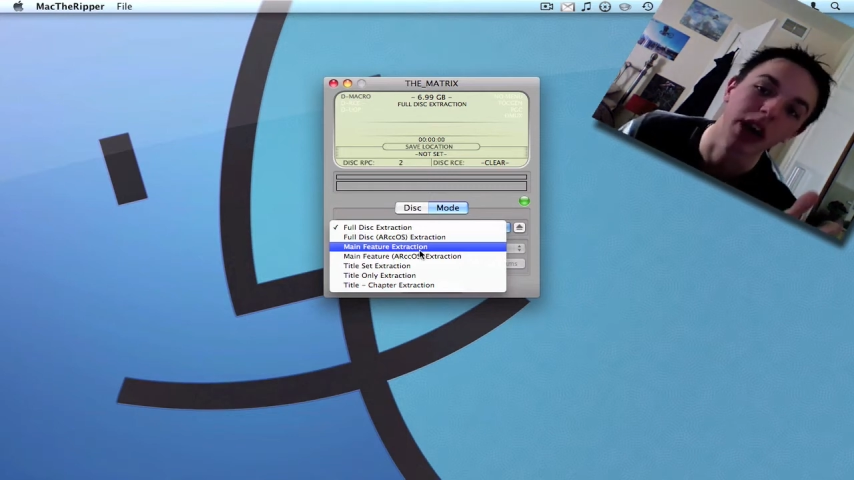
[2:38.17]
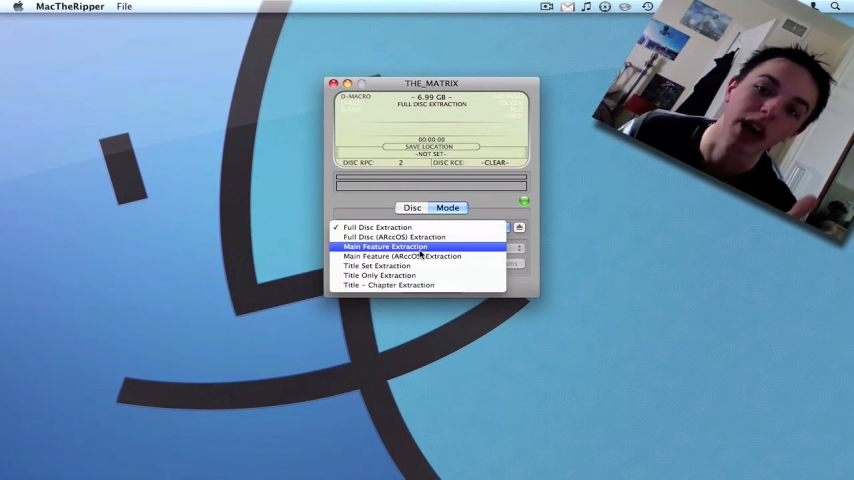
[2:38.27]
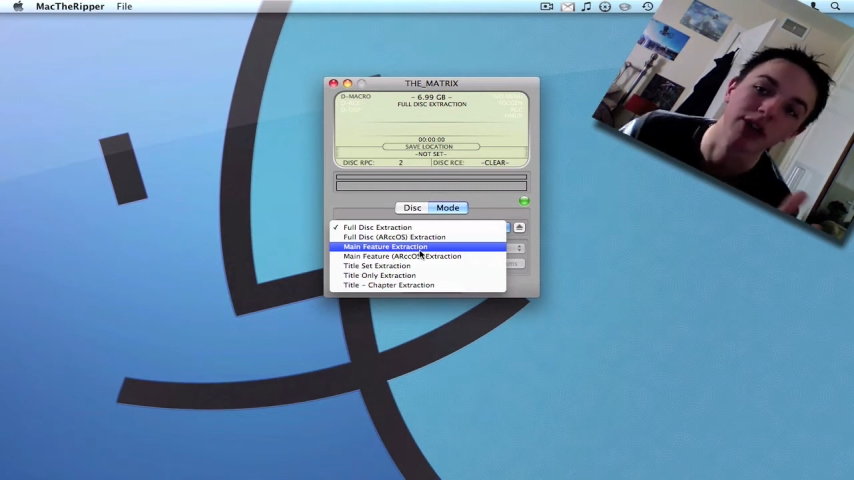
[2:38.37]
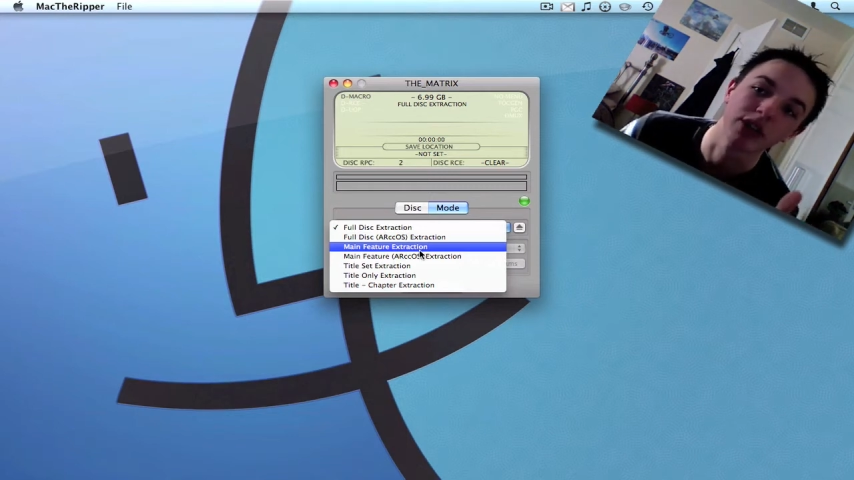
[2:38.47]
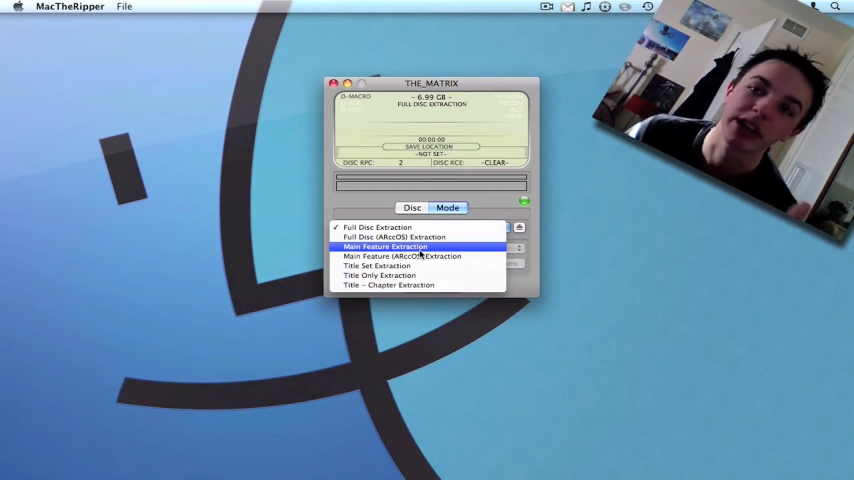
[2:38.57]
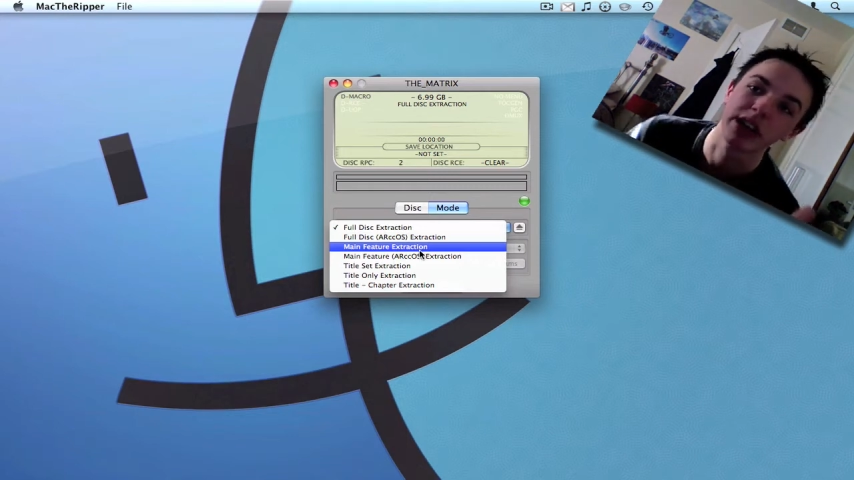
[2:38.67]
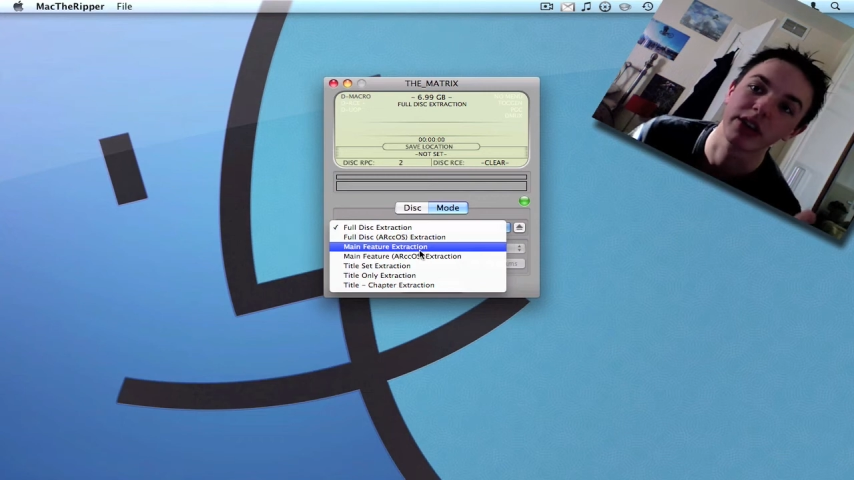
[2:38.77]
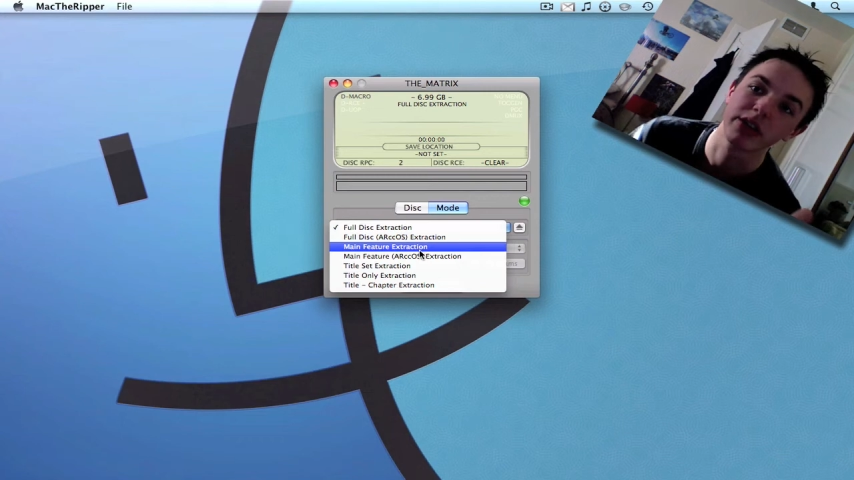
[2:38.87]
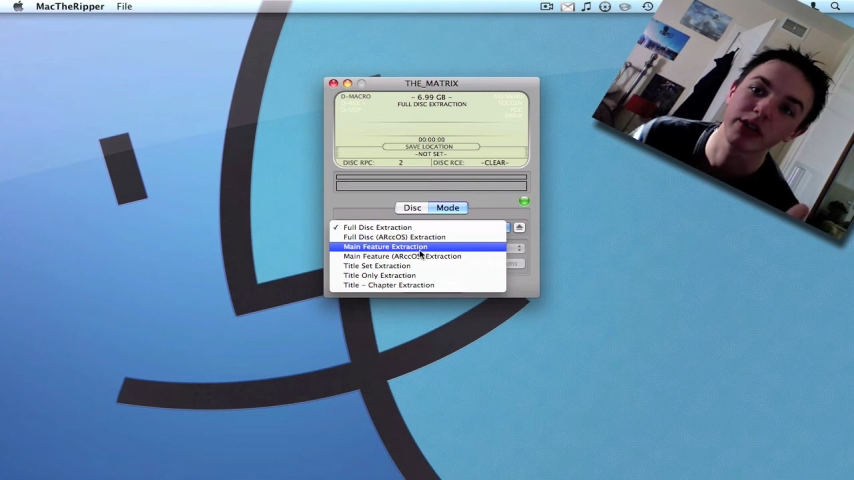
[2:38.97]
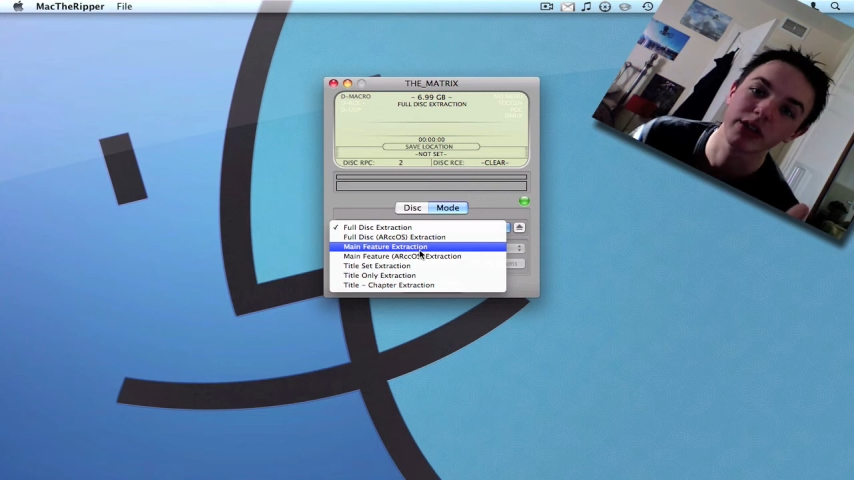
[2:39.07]
have on
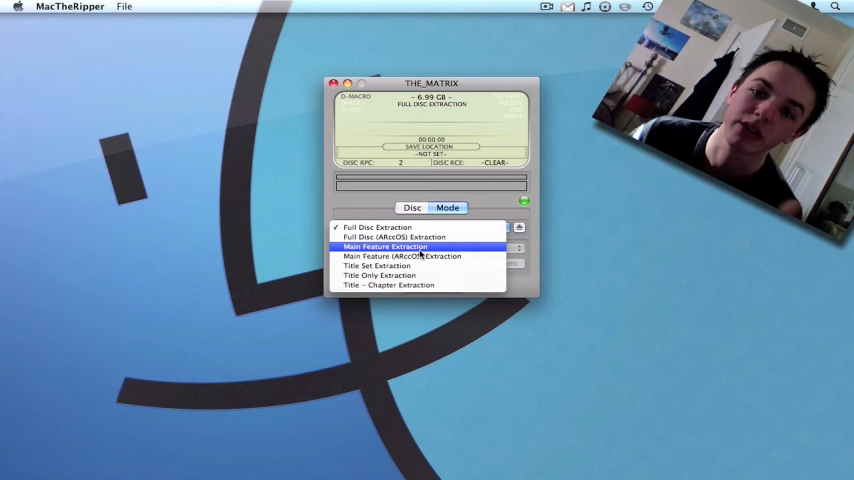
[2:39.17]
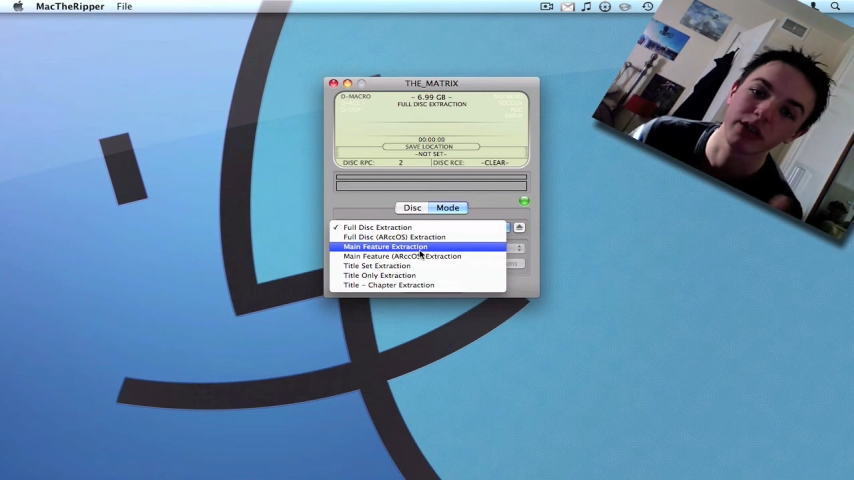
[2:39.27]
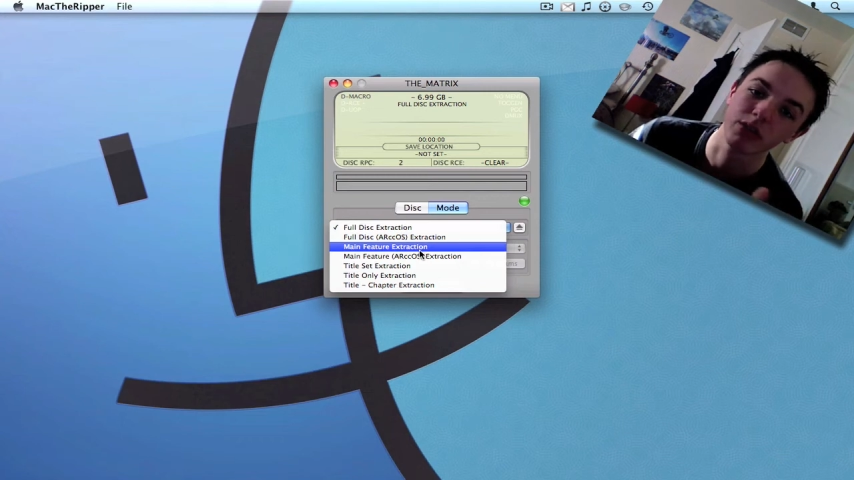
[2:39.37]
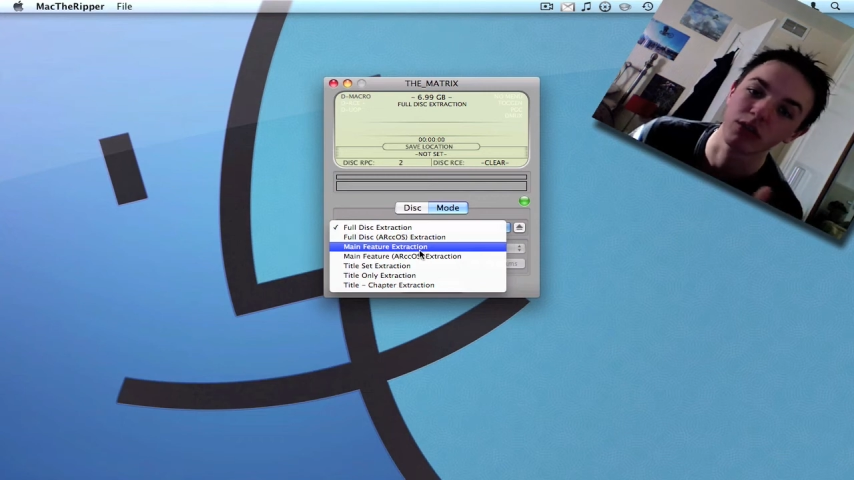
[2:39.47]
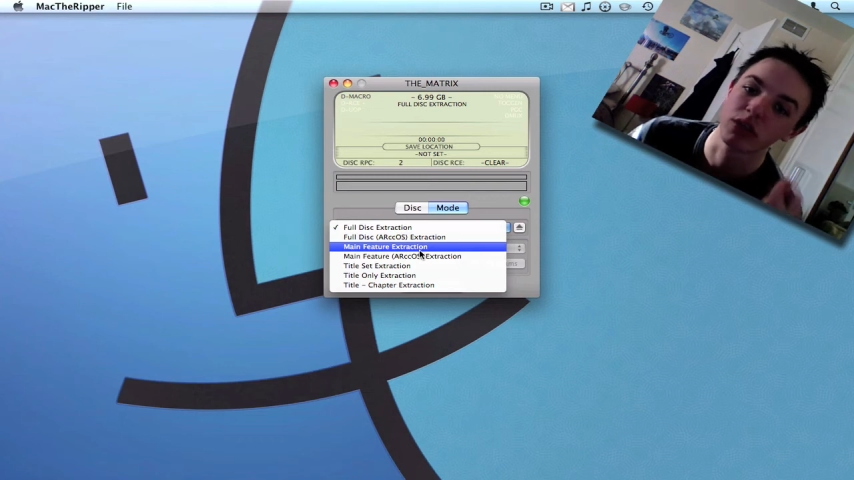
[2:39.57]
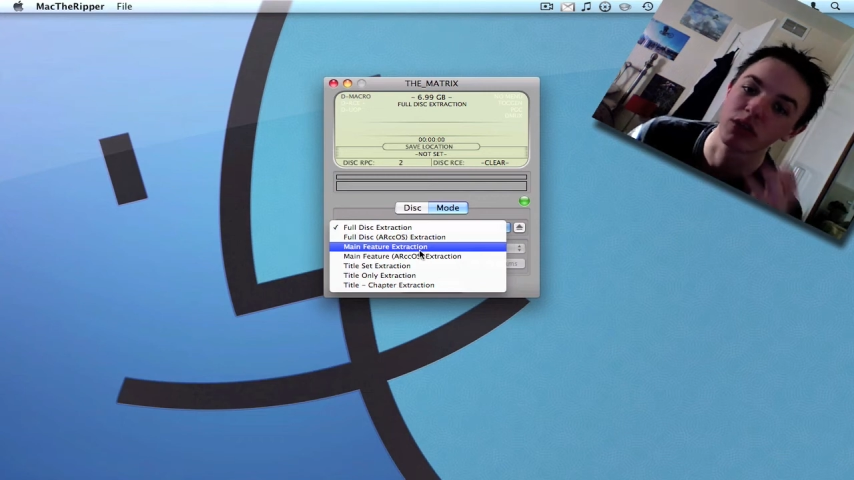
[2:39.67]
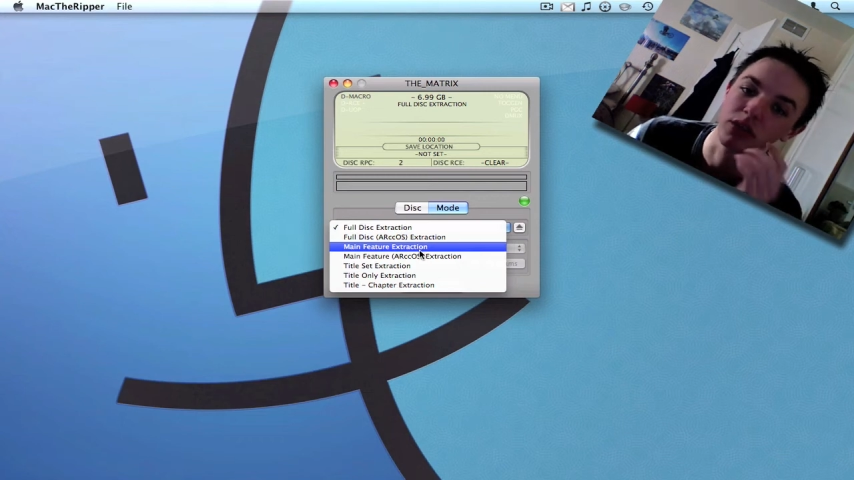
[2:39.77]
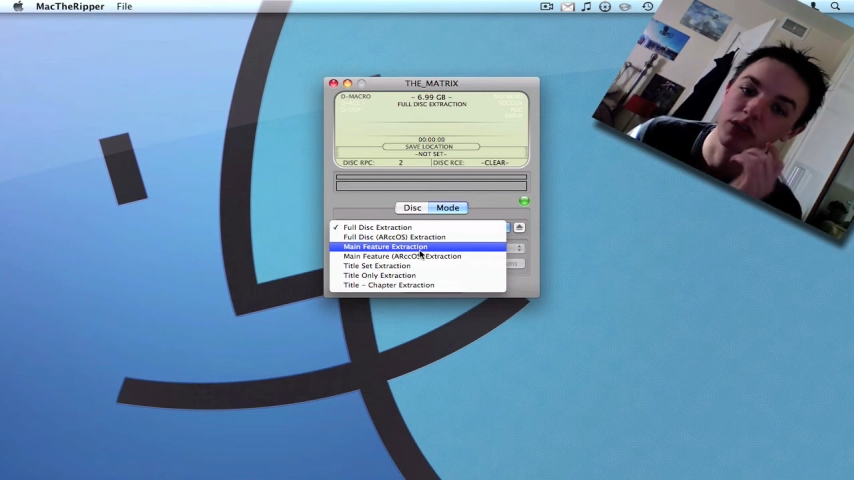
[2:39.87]
discs and whatnot